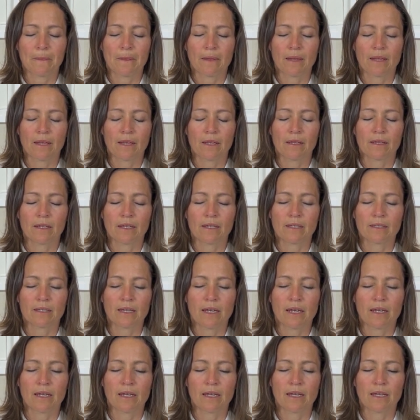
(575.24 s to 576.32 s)
and then
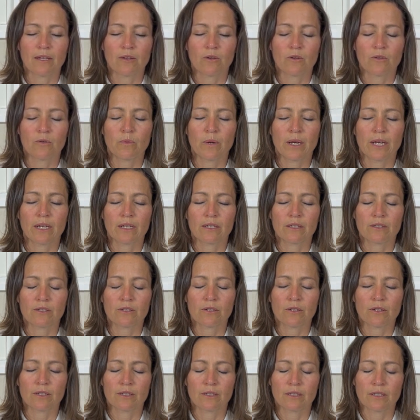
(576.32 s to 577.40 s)
taking your awareness to
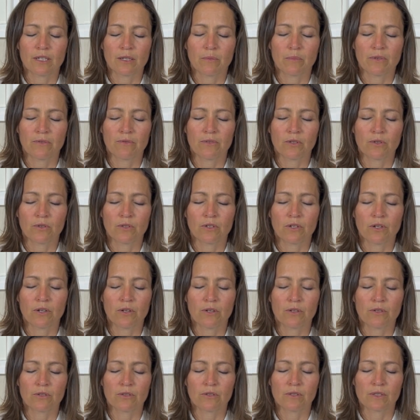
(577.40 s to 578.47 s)
the tip of your
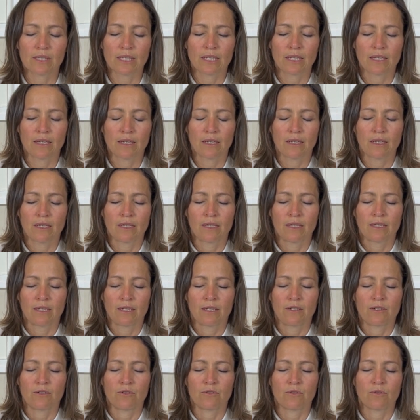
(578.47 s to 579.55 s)
nose,
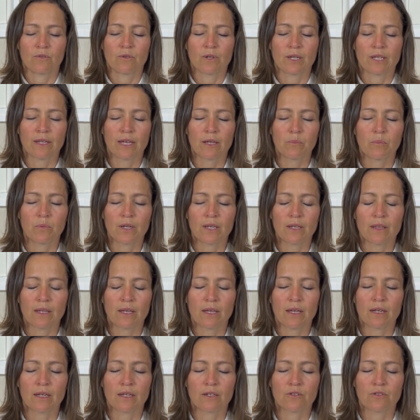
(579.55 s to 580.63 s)
drawing that breath
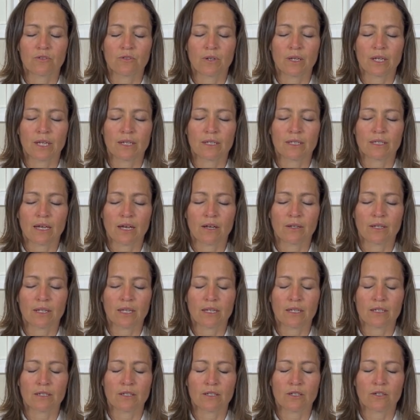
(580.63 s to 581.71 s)
in and drawing it down
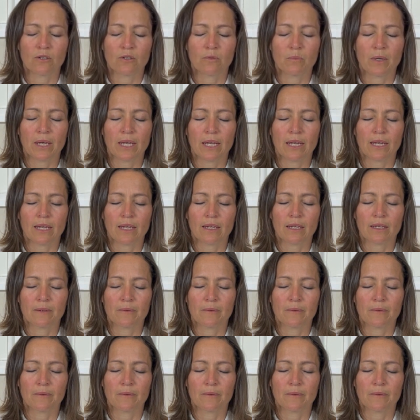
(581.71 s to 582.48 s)
into your belly,